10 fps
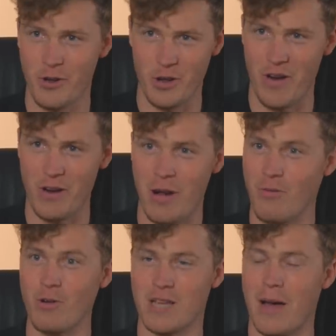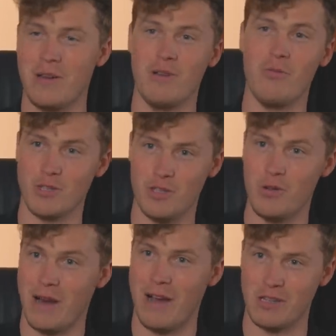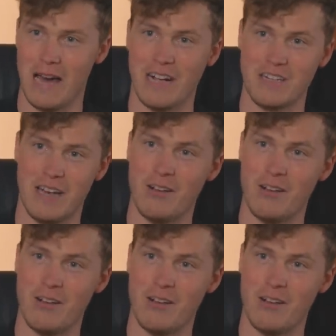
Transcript: going around about what's happening and what to do and how to act and yeah.